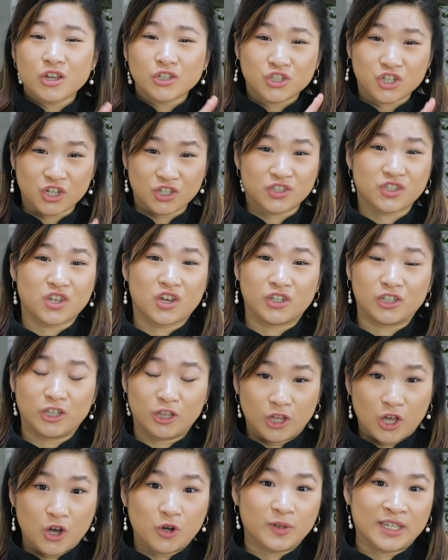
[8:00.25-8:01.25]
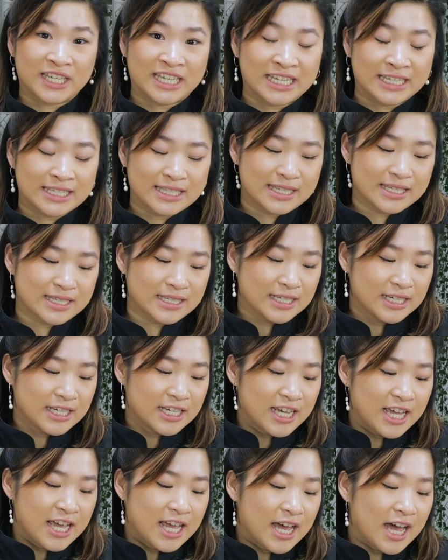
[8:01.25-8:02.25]
just on a low heat.
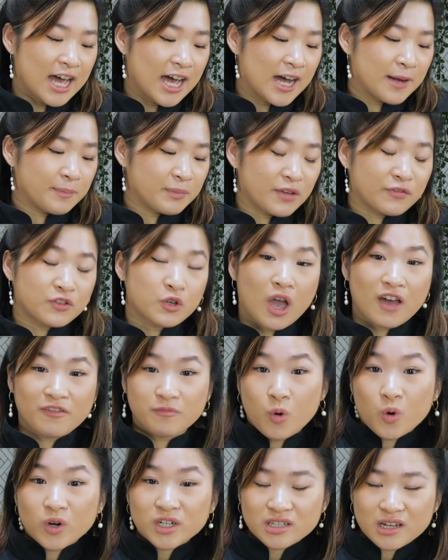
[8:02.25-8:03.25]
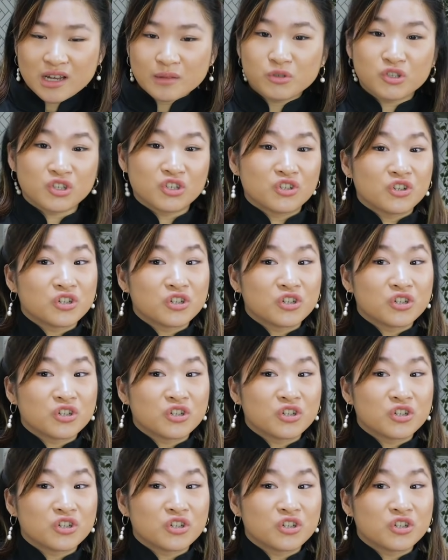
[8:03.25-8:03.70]
If you have more time, you can